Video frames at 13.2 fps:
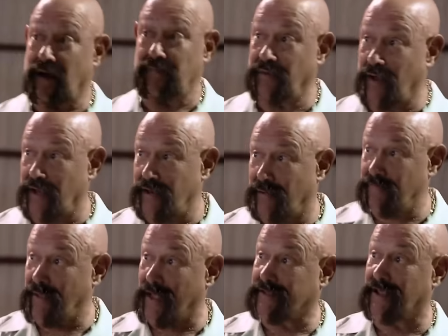I'm done. I'm
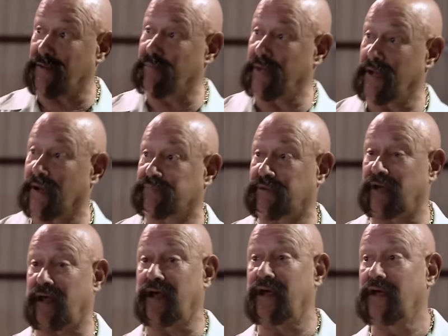not getting beat up
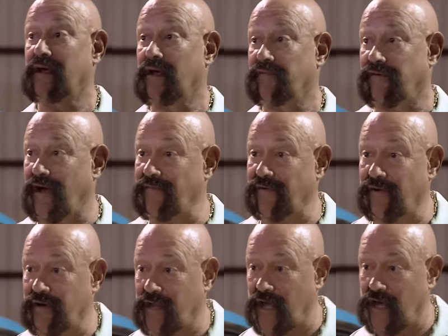today.
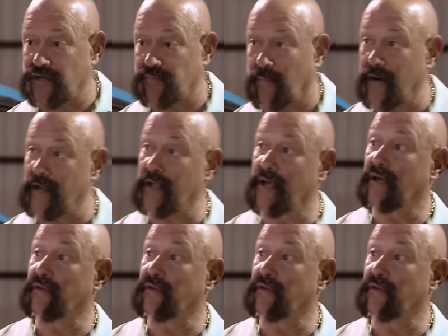500 cash money,